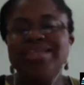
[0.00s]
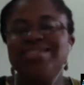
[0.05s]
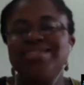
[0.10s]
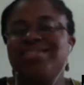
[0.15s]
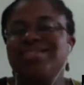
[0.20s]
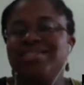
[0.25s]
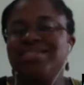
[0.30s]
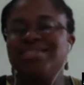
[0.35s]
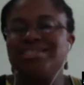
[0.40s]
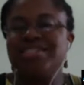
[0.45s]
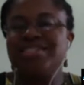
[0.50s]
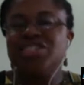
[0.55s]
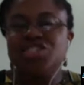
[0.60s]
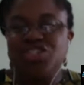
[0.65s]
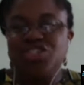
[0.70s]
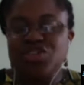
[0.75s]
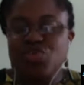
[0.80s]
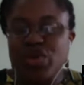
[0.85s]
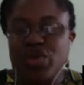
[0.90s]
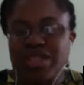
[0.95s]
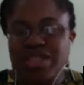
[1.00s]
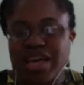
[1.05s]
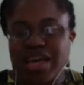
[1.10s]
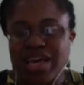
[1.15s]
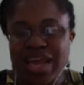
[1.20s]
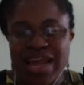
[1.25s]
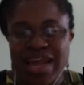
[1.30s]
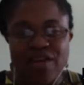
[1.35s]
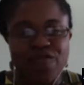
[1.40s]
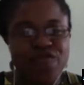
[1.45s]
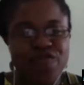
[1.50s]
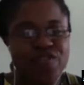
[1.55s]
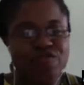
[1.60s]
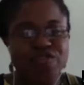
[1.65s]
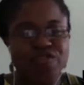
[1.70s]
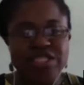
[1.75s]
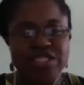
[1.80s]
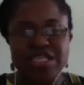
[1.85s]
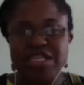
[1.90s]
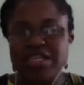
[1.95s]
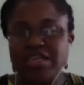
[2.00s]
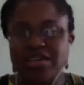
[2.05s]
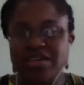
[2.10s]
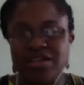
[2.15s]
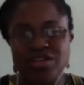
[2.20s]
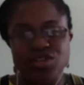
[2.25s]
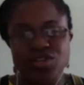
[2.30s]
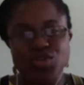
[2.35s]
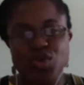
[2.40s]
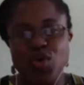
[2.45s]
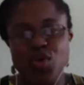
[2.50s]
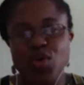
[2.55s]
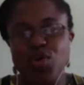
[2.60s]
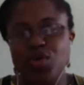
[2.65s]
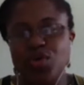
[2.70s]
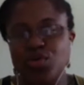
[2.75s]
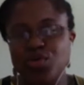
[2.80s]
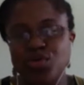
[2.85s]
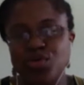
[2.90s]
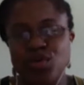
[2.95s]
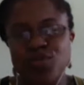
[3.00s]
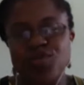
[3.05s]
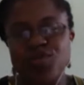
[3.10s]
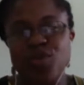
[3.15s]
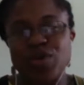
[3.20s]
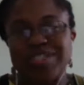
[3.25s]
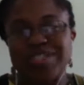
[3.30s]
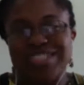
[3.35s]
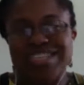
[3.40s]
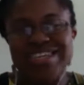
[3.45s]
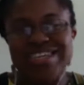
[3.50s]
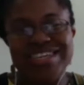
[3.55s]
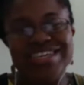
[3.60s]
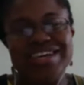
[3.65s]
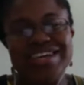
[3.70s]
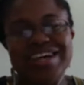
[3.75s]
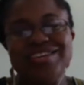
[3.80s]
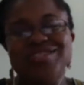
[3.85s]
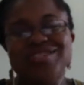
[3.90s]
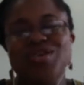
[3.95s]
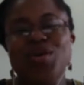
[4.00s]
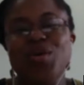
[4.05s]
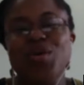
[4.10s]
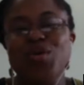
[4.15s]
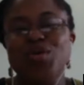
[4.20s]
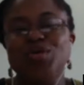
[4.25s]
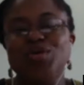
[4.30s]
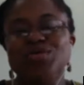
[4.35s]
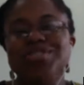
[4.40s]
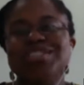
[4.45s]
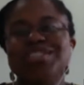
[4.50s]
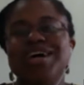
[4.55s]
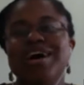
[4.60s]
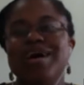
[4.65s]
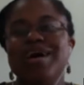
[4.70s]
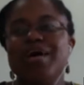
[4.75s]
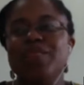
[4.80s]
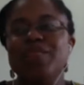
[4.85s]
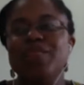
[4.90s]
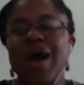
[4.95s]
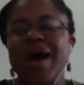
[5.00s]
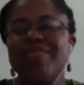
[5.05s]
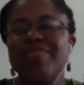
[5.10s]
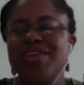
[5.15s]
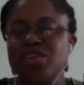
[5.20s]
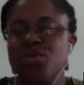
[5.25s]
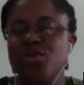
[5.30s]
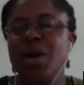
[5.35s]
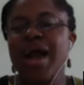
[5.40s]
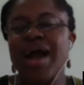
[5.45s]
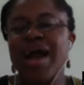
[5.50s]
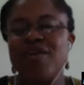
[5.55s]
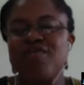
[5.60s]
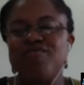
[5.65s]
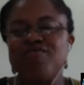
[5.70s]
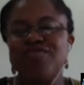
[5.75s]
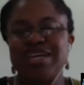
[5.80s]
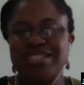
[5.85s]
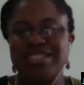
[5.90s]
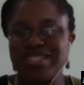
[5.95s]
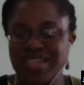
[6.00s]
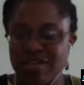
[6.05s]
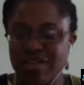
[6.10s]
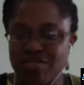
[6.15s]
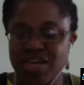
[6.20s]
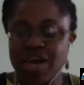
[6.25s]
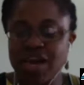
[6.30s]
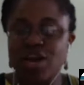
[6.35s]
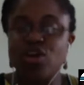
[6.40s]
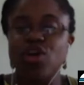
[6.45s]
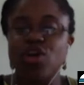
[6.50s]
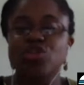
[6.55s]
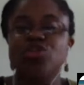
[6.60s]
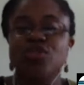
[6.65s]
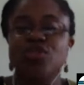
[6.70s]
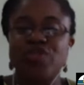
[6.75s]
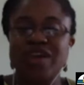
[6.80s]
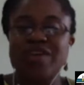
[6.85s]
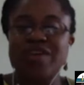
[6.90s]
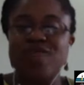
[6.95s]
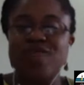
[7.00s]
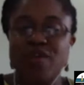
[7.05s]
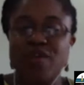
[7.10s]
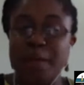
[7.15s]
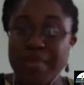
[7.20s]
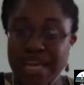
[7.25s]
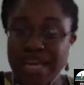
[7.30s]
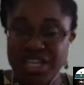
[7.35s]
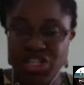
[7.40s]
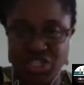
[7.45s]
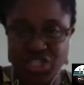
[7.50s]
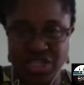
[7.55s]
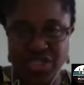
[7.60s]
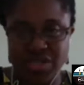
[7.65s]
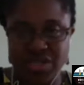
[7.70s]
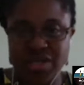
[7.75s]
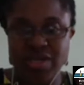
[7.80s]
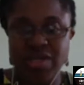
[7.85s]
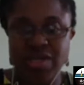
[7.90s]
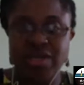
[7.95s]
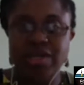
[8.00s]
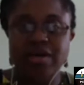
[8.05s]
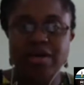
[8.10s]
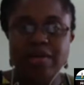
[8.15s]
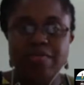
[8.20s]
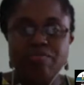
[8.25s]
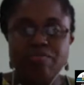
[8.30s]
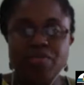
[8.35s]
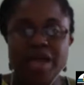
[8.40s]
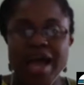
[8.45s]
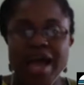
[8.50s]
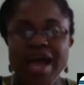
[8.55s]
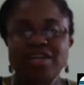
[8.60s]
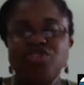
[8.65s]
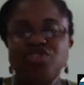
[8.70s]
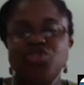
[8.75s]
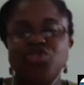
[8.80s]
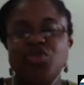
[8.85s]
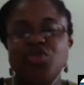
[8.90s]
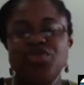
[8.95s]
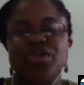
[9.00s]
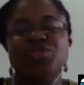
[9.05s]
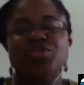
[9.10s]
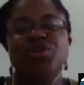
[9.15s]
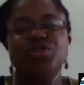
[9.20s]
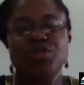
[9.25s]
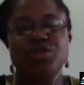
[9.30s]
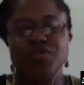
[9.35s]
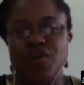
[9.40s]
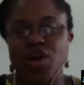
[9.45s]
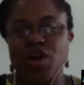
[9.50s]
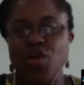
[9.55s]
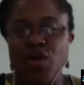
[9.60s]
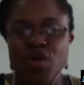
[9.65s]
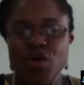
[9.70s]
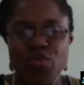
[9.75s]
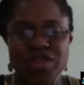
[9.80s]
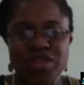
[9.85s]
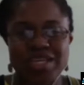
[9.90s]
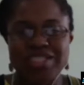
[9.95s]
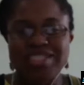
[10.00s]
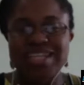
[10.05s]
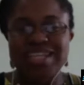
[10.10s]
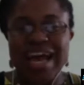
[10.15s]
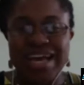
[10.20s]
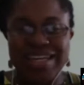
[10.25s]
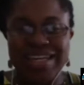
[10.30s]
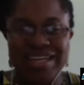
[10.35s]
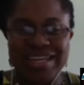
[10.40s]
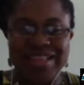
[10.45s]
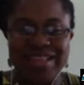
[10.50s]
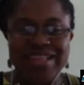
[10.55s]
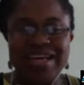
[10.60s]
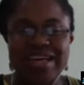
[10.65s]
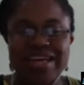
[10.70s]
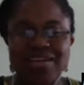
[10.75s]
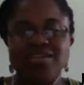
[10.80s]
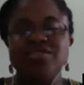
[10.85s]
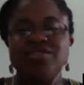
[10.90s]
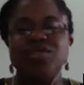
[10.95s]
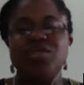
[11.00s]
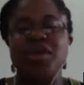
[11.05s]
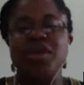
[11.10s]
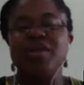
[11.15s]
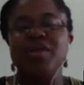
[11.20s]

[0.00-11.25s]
decision when they're like 15 years old or 14 years old, and they don't have necessarily a lot of information. And so they sort of are going with the standard things. Okay,